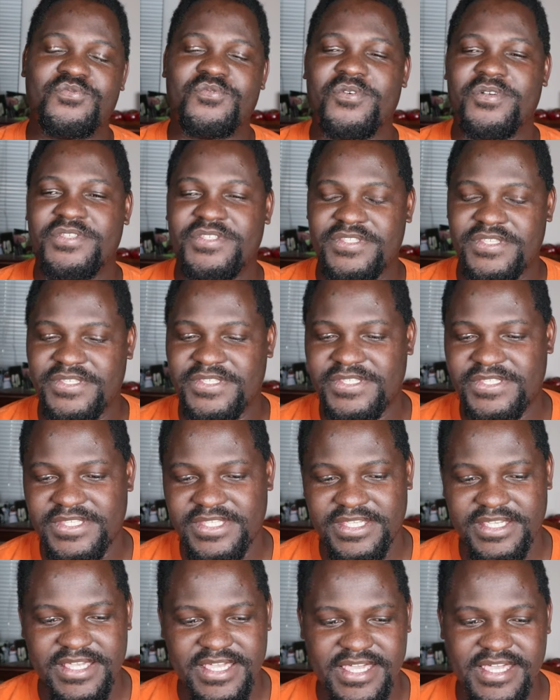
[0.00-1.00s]
watch
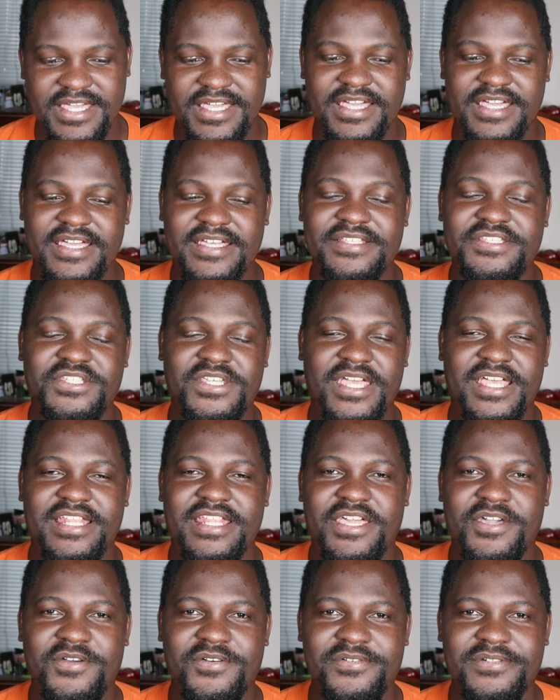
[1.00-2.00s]
this uh,
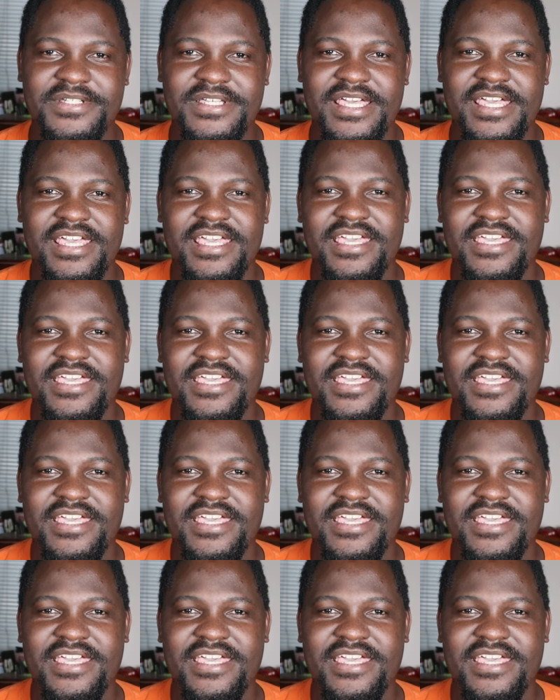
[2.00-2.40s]
channel.